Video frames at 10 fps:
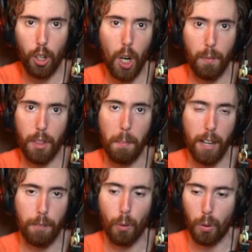on with the
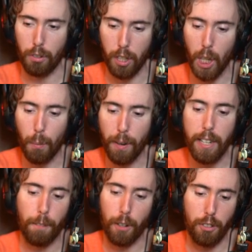metaphors, and the only
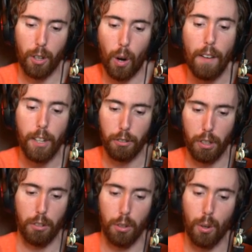difference there,
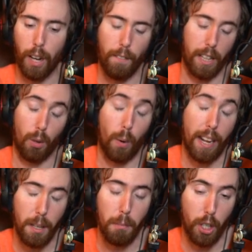obviously, is you don't have, like, the
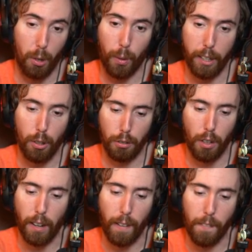random generators
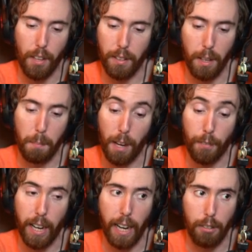that
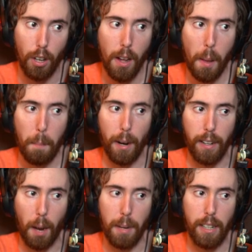BFA has. But,
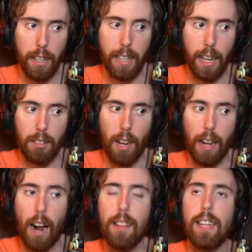I mean, like, yeah,
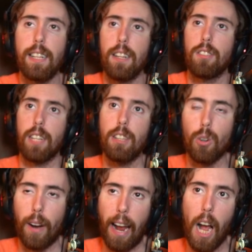I think that it's
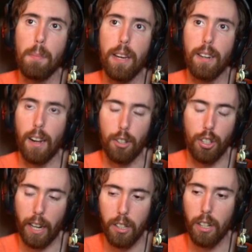either a habit, a
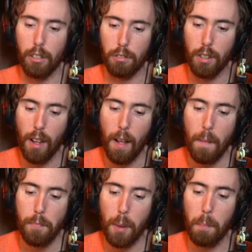checklist,
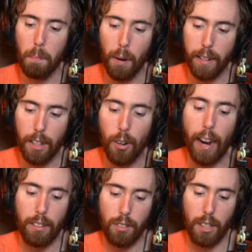but the
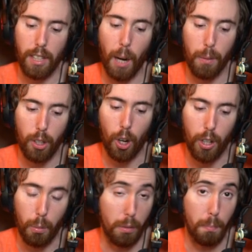last thing that I would
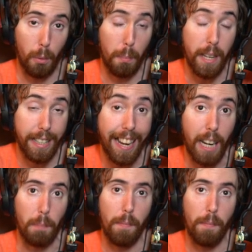call it would be a game.